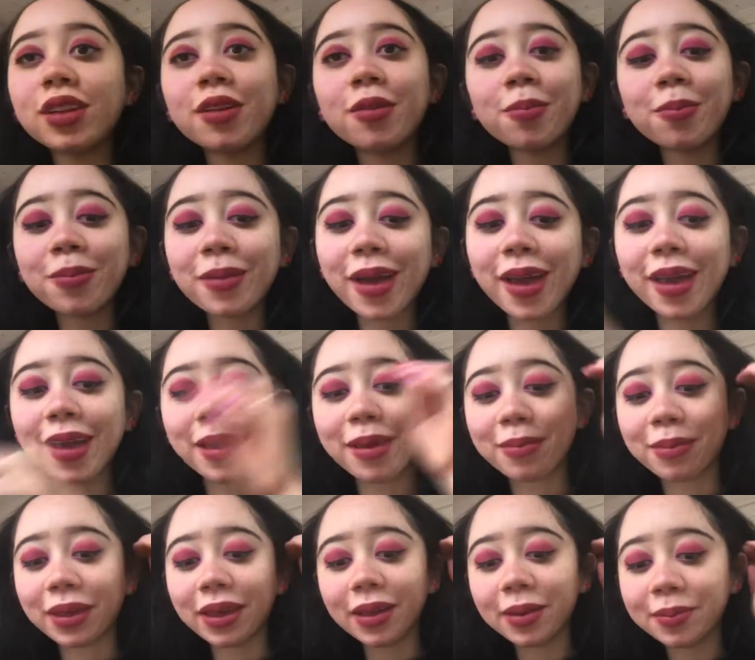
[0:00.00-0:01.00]
little
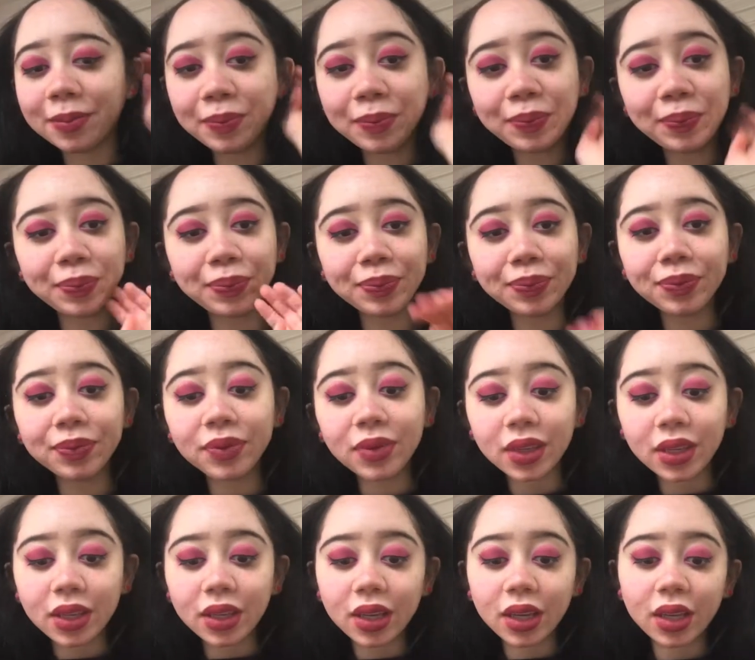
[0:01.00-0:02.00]
baby.
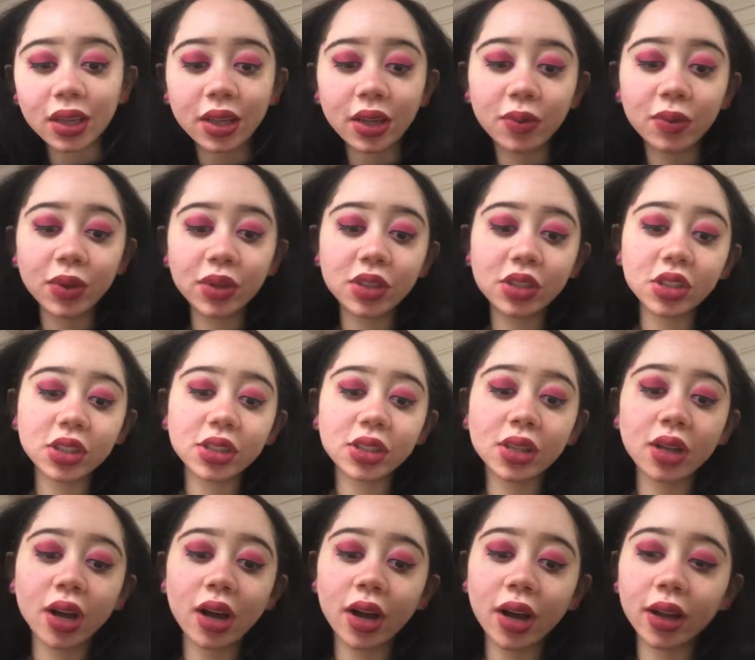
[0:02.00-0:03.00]
And then we just
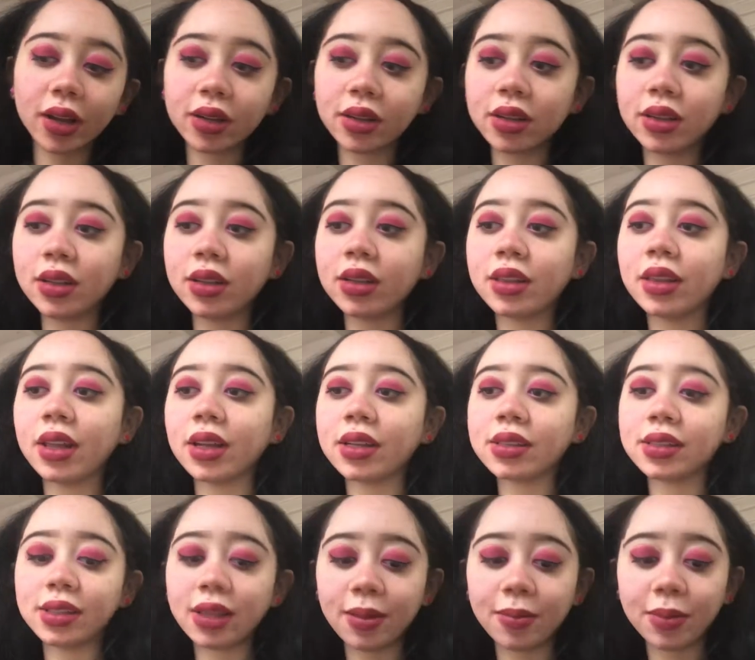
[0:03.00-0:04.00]
got that
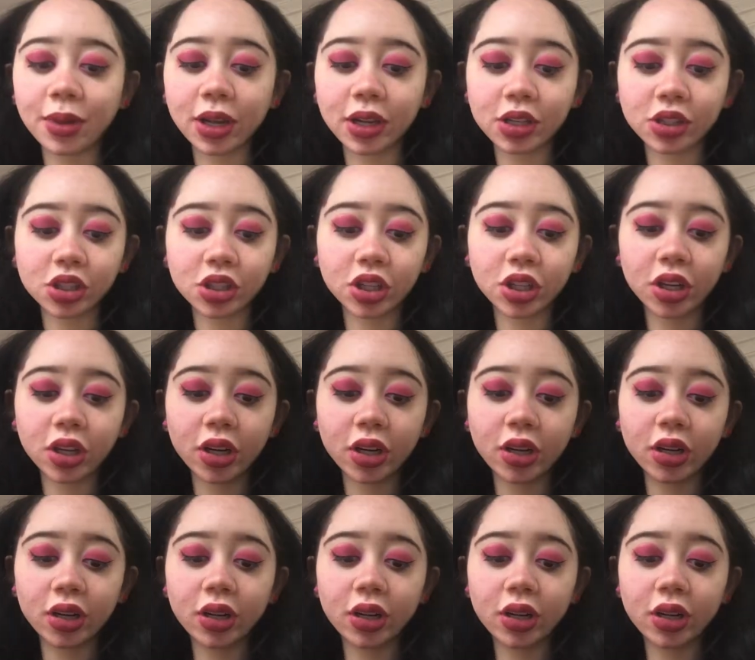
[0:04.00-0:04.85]
same picture